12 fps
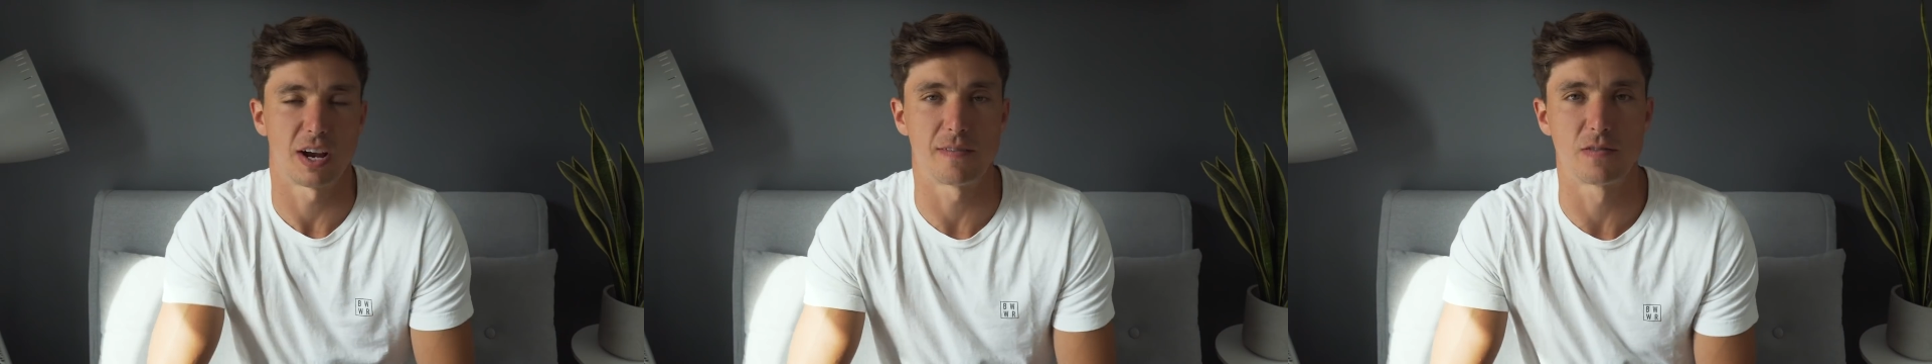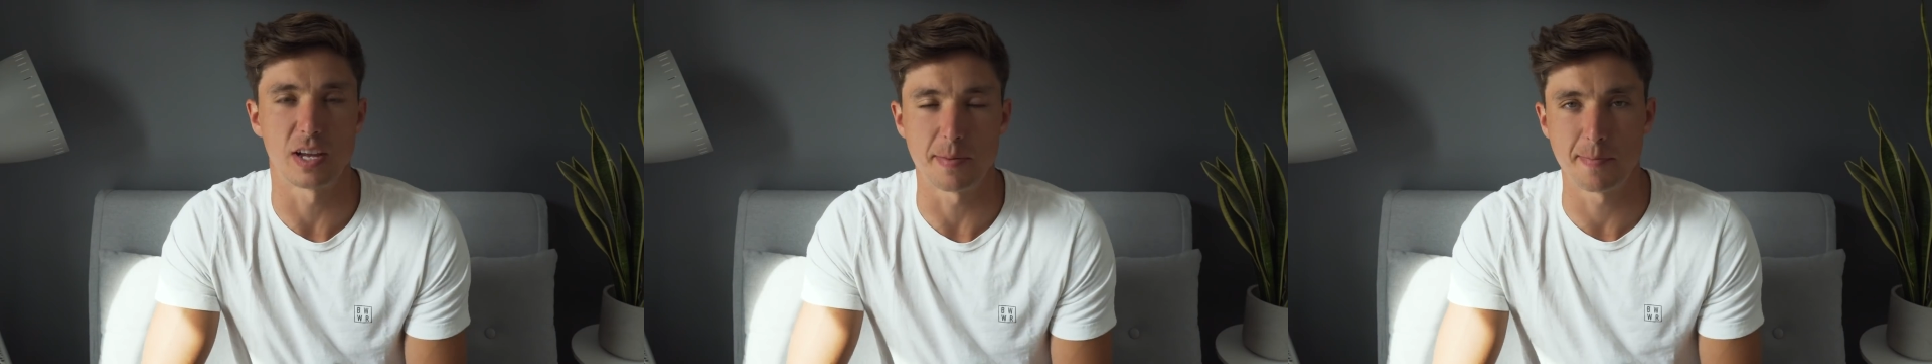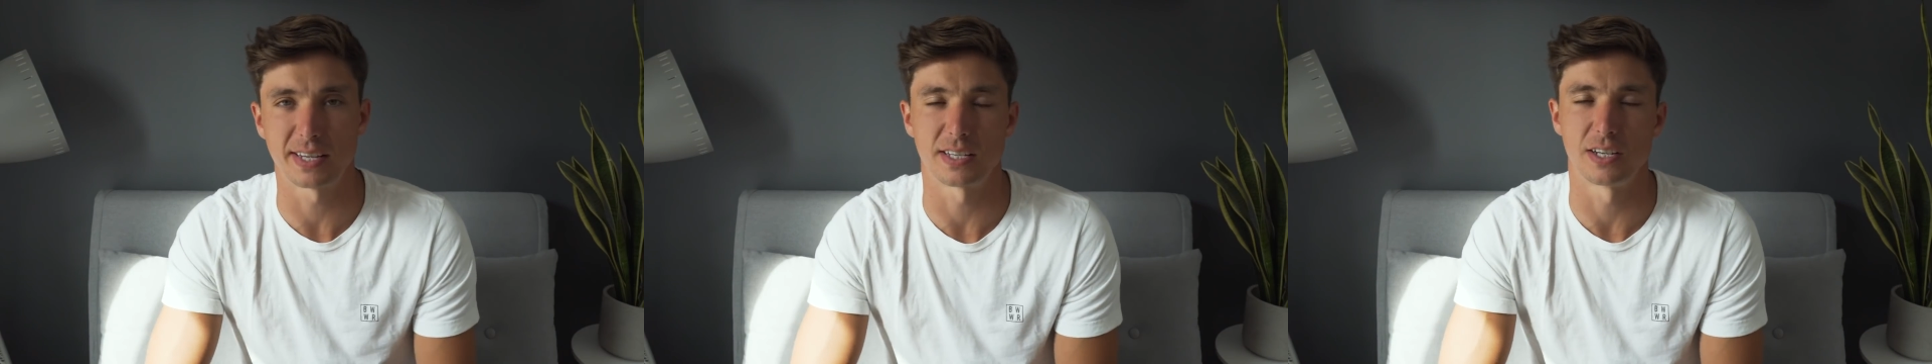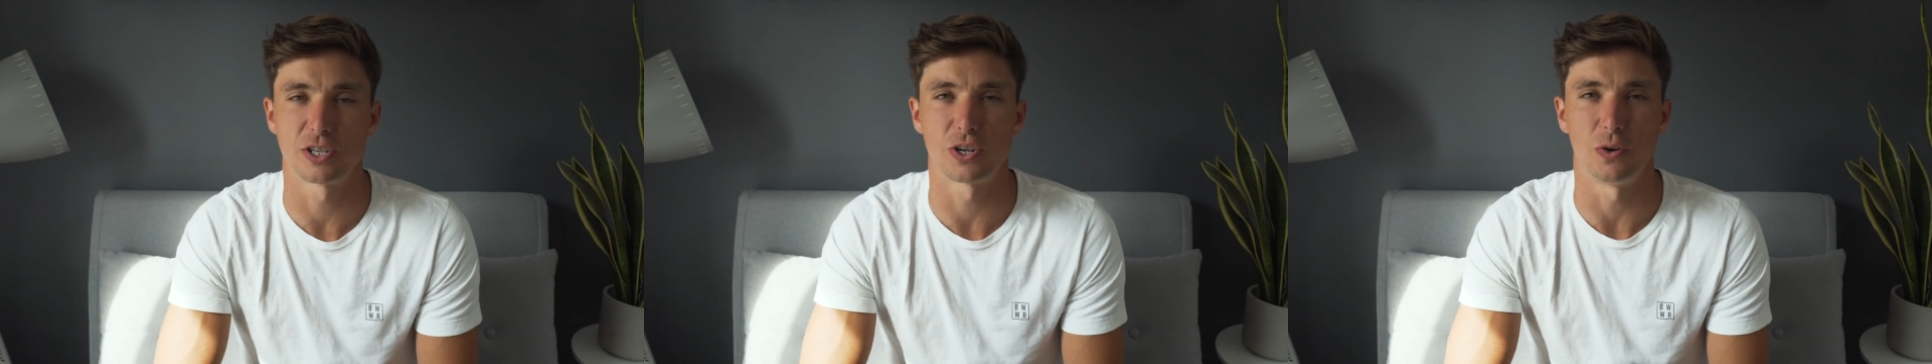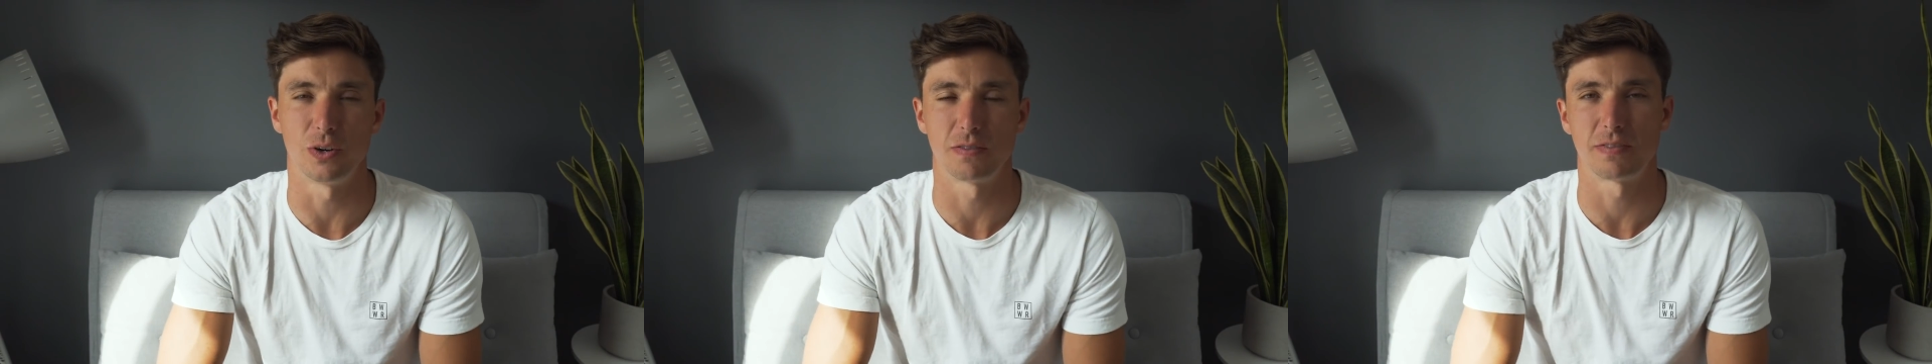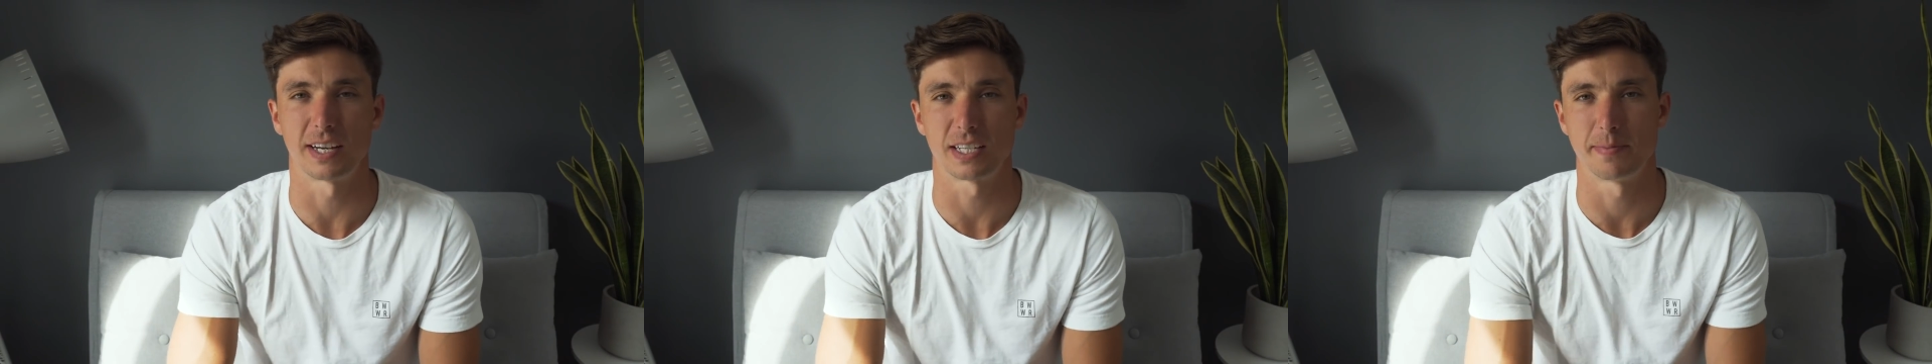generally better shoulder
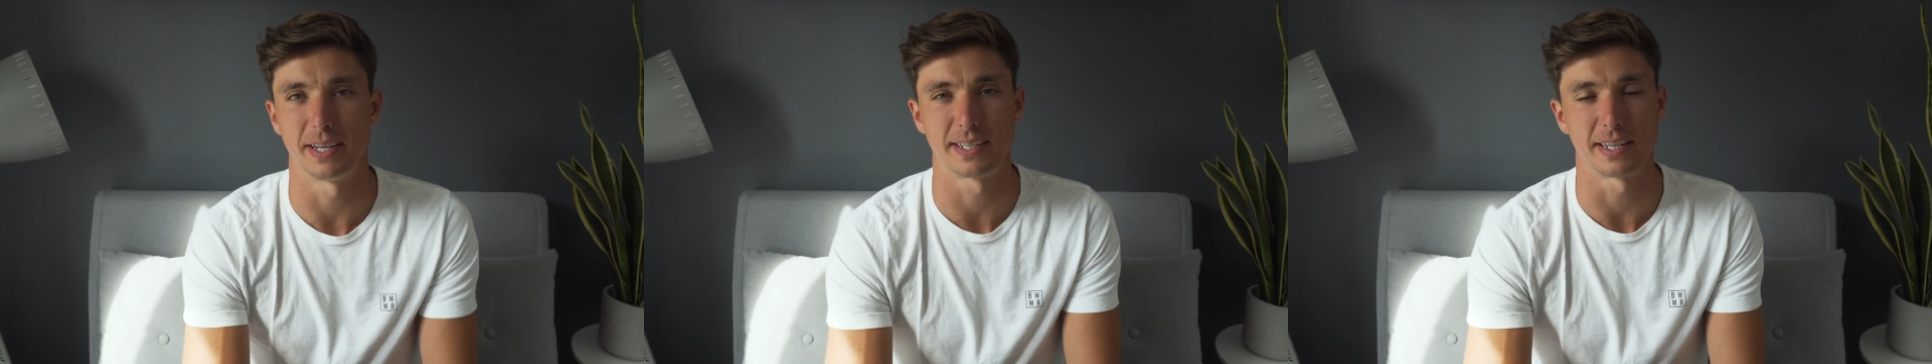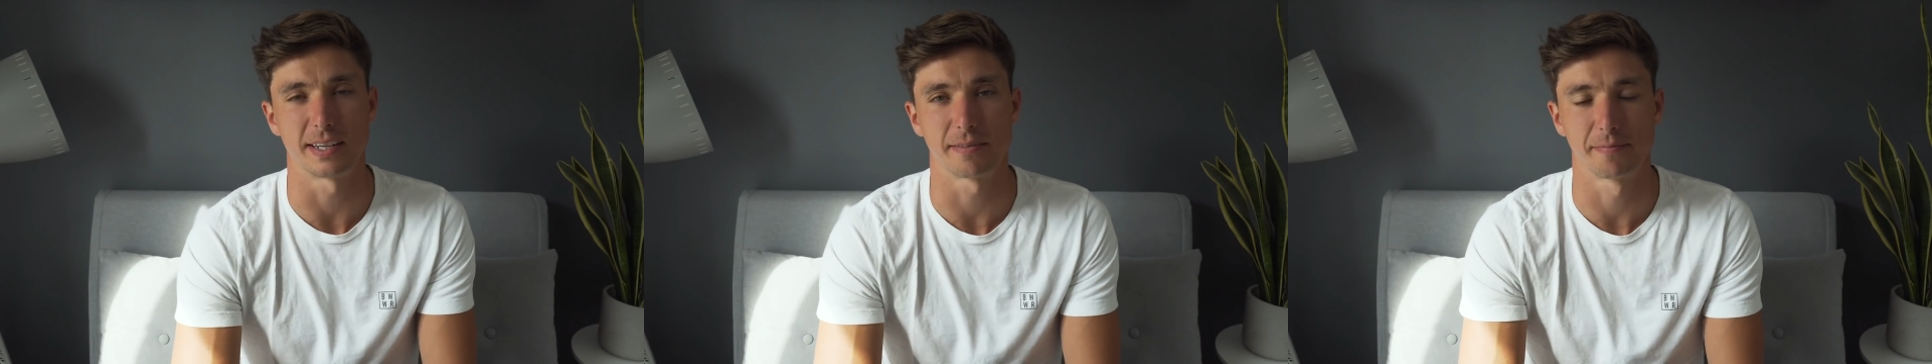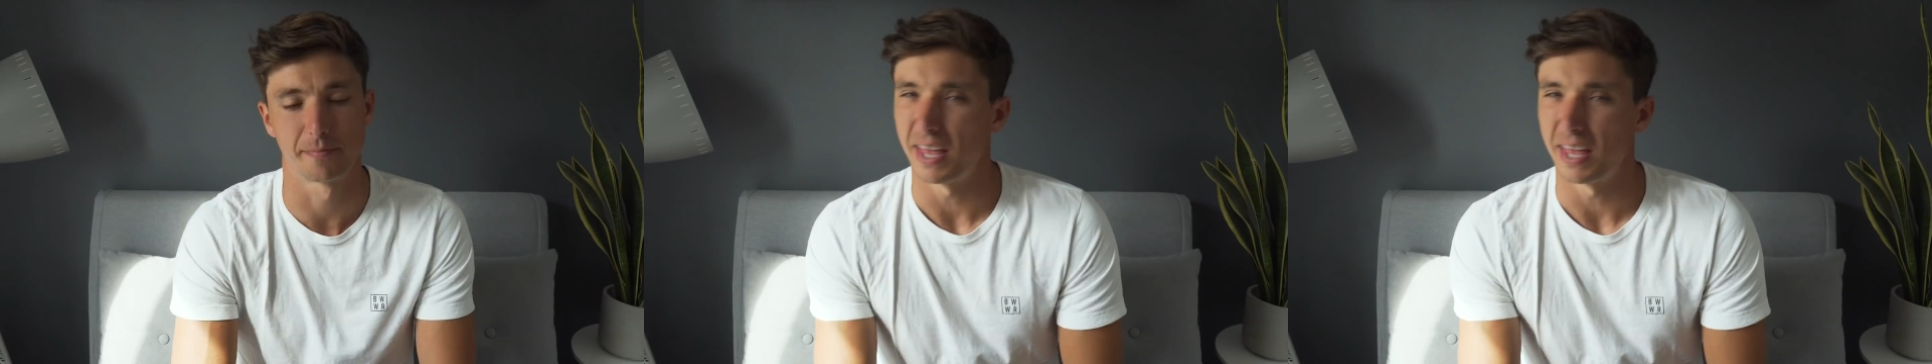flexibility.